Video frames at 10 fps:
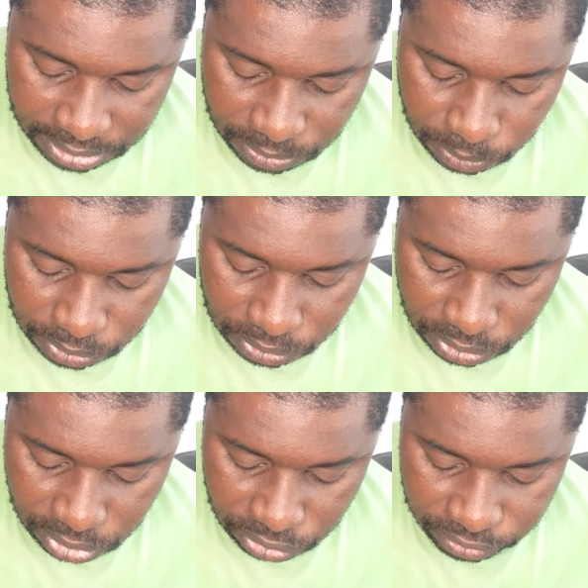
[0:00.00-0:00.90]
would
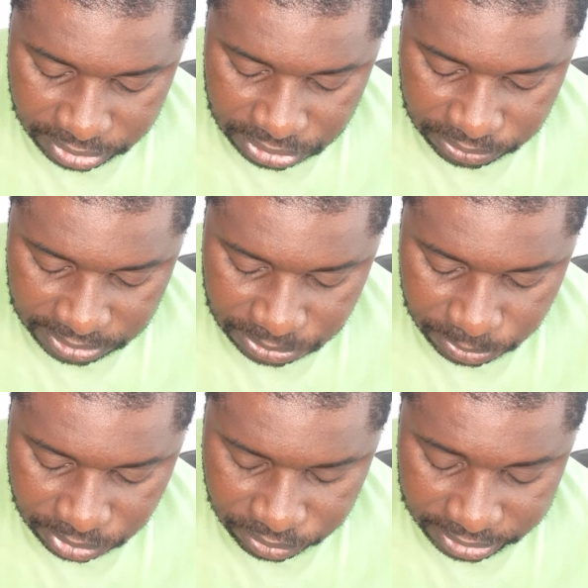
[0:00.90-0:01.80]
not agree to his
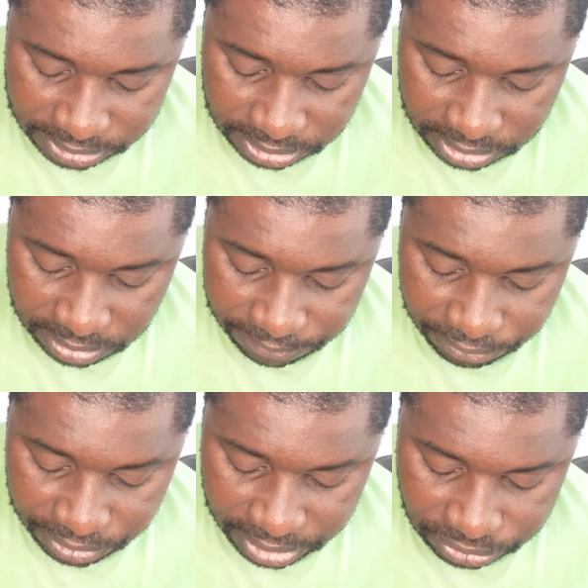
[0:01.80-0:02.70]
request for
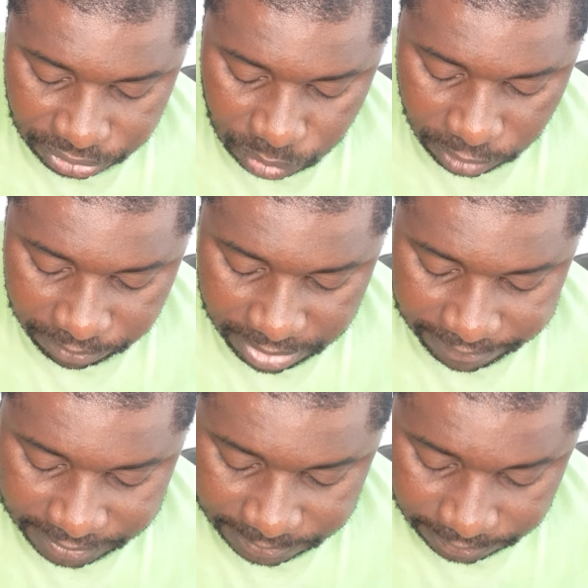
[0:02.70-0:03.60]
an extra 12
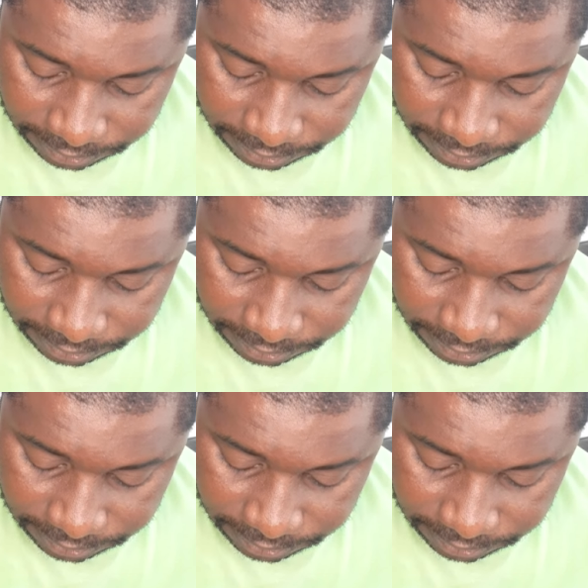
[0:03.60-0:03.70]
months.